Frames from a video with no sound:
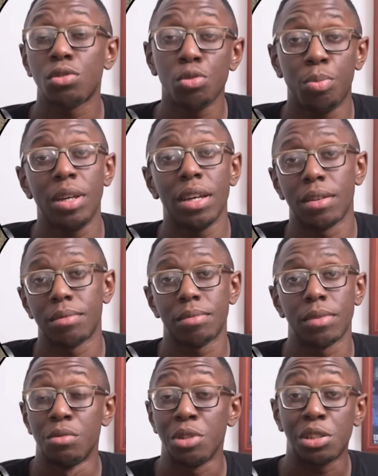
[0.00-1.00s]
2 p.m.,
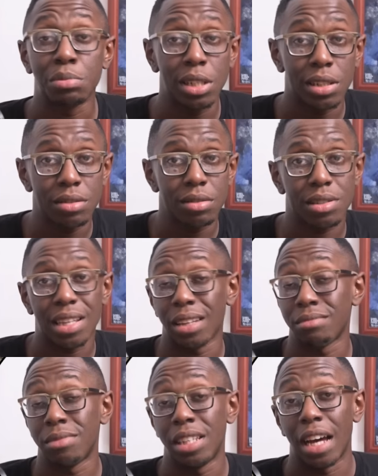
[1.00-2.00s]
which means
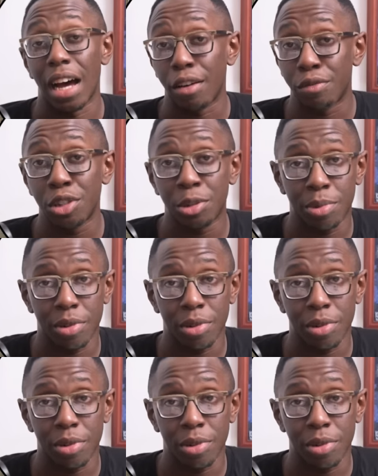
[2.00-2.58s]
that the average